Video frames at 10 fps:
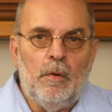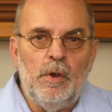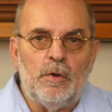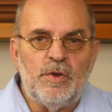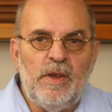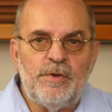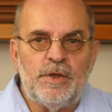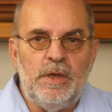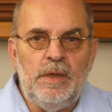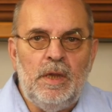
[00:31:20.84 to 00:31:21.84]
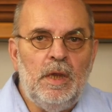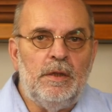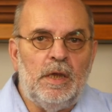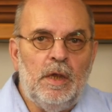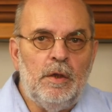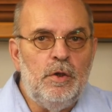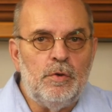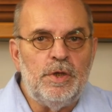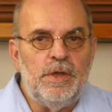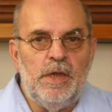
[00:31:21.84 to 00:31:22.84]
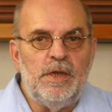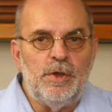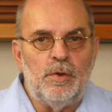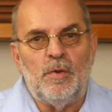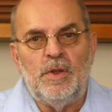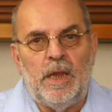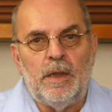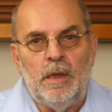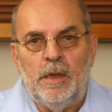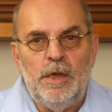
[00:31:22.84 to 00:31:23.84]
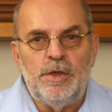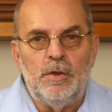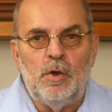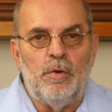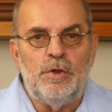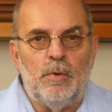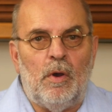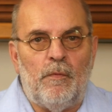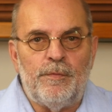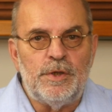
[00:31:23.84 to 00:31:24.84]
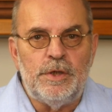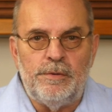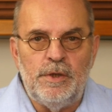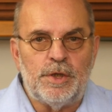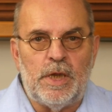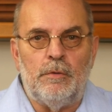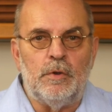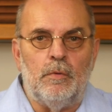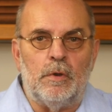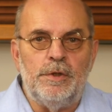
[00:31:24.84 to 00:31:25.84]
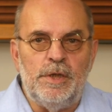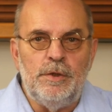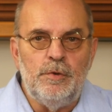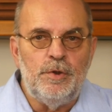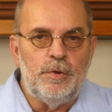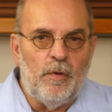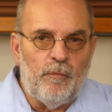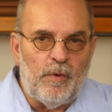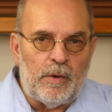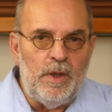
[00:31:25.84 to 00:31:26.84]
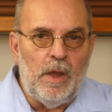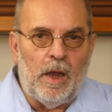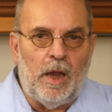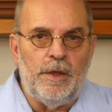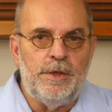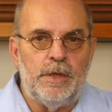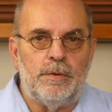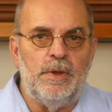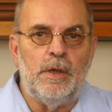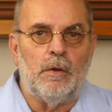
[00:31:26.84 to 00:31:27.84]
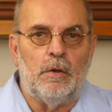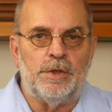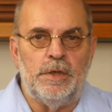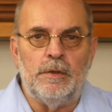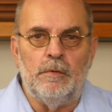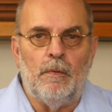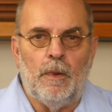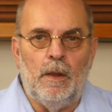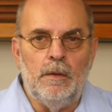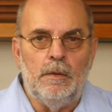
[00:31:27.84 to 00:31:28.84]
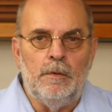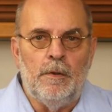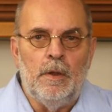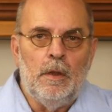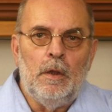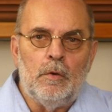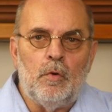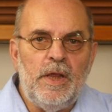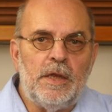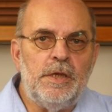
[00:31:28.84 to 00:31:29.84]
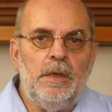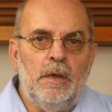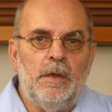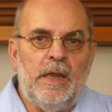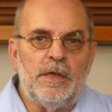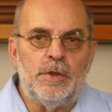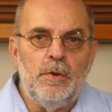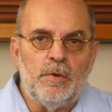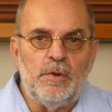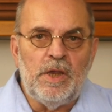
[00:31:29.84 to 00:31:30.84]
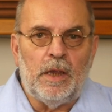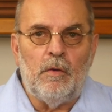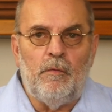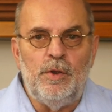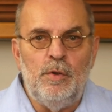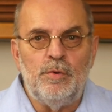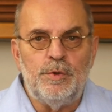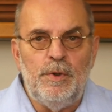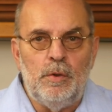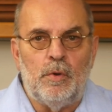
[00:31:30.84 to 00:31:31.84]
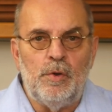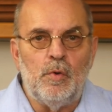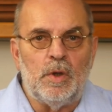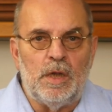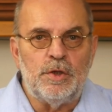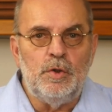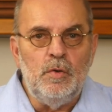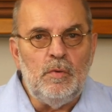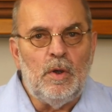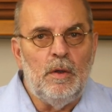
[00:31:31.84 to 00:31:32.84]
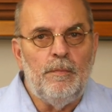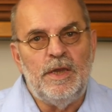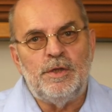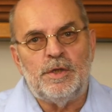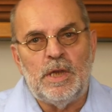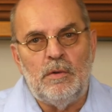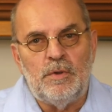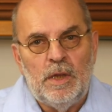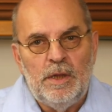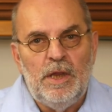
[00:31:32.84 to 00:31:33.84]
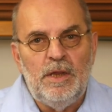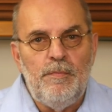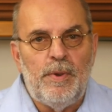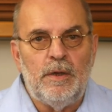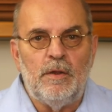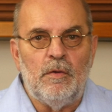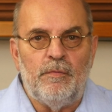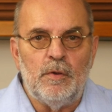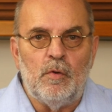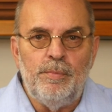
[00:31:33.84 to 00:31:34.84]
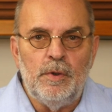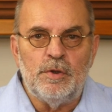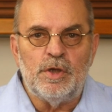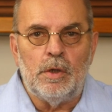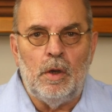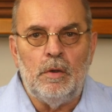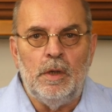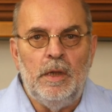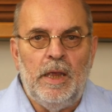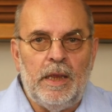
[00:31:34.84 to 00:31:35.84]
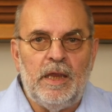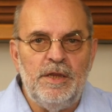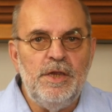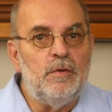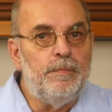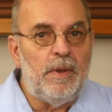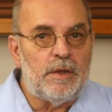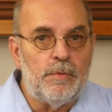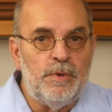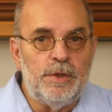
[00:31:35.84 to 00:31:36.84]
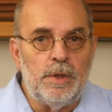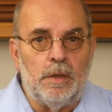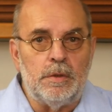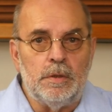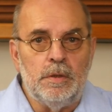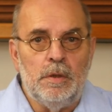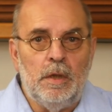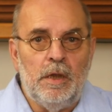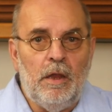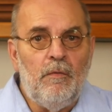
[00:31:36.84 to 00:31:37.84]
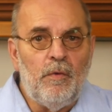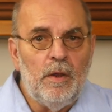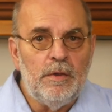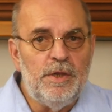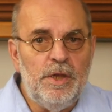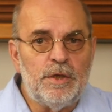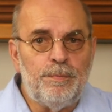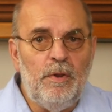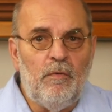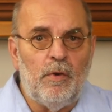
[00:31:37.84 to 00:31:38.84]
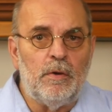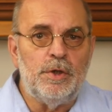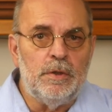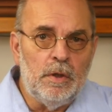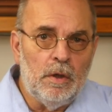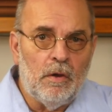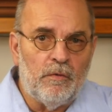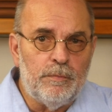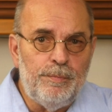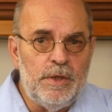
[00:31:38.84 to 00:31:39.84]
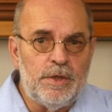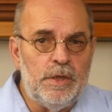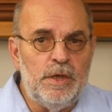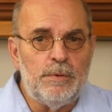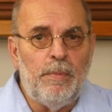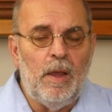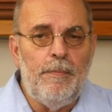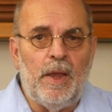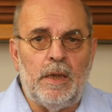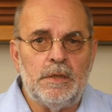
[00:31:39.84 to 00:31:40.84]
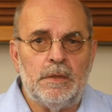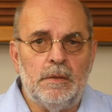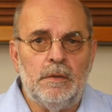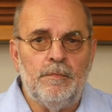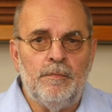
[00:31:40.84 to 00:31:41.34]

We also have seen that using the internal DAC isn't going to offer serious sound quality due to a very high jittery clock signal. Connecting an external DAC over USB Audio Class 2 makes the sound independent of the computer's clock and can yield better results if the DSP function of the PC is bypassed.